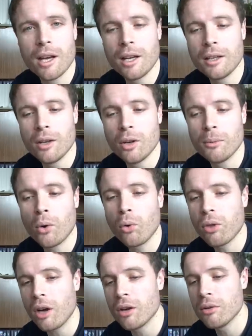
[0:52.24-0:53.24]
and
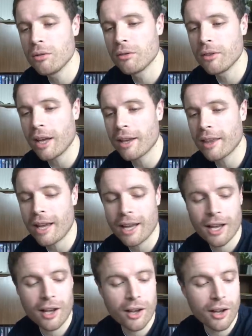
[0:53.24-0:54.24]
although
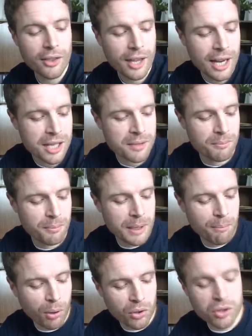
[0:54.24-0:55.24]
that hasn't
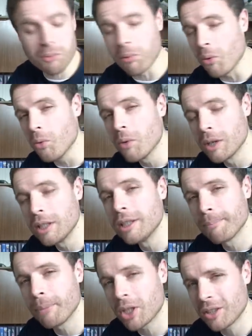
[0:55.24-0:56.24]
been possible
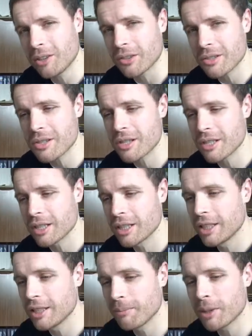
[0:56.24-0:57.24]
because
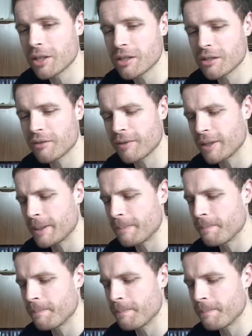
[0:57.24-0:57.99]
of